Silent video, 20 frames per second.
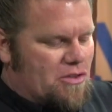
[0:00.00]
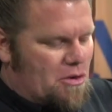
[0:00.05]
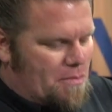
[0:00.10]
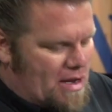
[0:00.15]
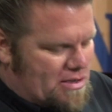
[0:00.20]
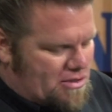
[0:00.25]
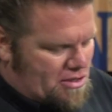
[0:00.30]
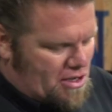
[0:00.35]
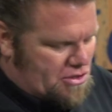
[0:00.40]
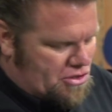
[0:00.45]
They're
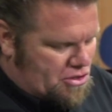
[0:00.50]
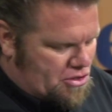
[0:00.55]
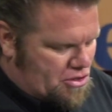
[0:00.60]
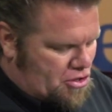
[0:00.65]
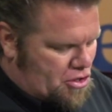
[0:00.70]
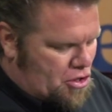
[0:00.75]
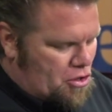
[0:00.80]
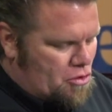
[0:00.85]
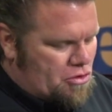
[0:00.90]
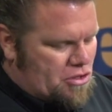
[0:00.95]
basically
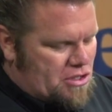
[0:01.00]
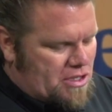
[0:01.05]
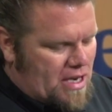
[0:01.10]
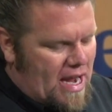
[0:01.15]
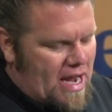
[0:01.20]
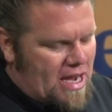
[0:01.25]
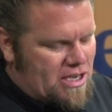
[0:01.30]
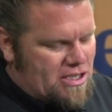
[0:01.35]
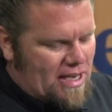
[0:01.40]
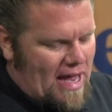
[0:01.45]
a
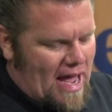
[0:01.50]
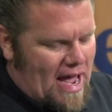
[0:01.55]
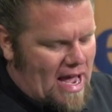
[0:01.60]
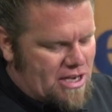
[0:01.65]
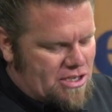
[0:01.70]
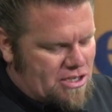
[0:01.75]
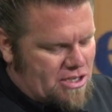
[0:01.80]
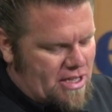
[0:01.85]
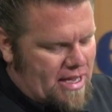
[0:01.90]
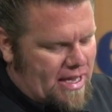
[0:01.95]
two-stage latch.